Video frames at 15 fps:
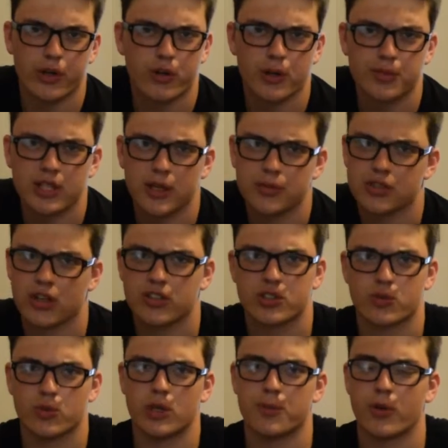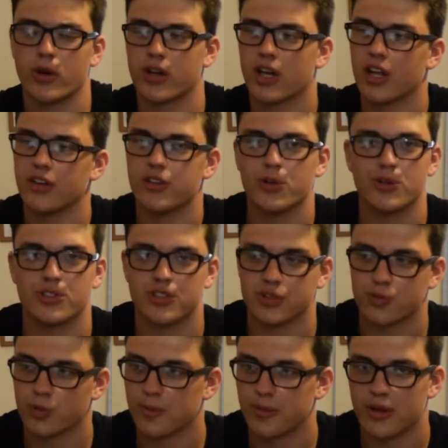grip tape starts to rip, all you got to do is
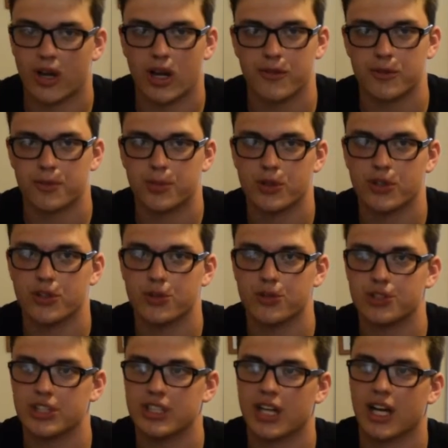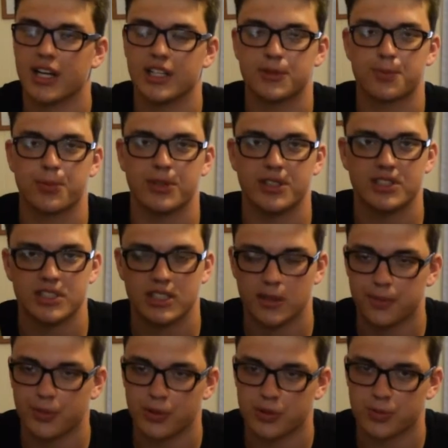just rip it off and put a new sheet on it. It's pretty
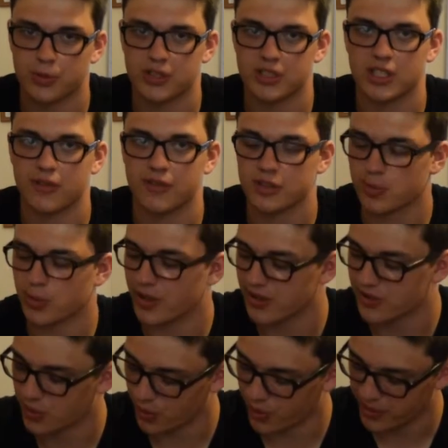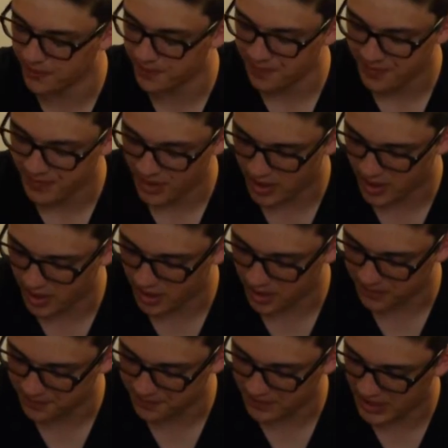simple. It's pretty self-explanatory.
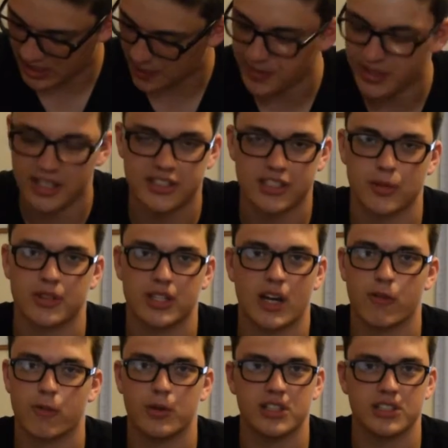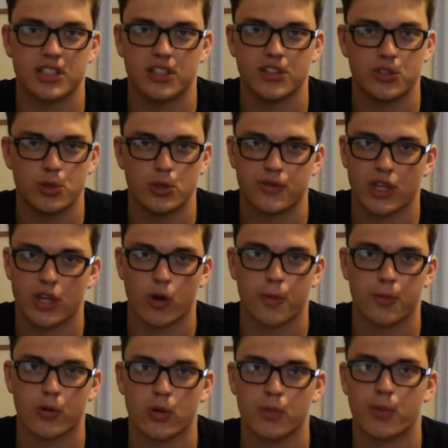And I mean, it's something everybody's going to do if they
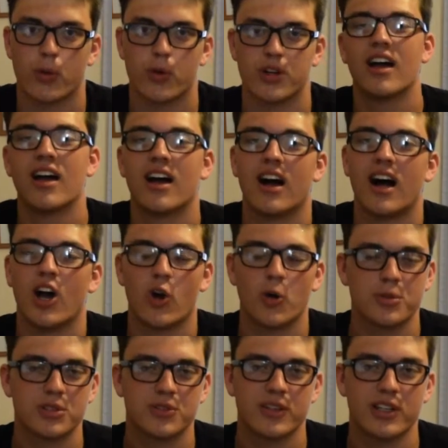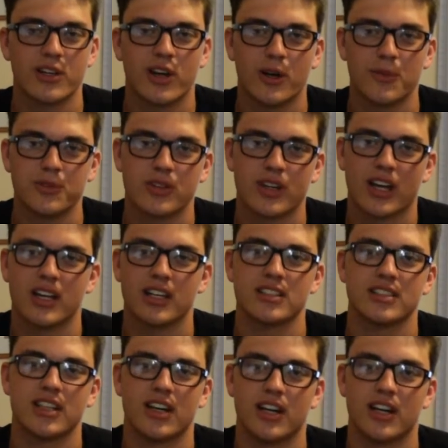grip their own board. I hope this video helped you guys.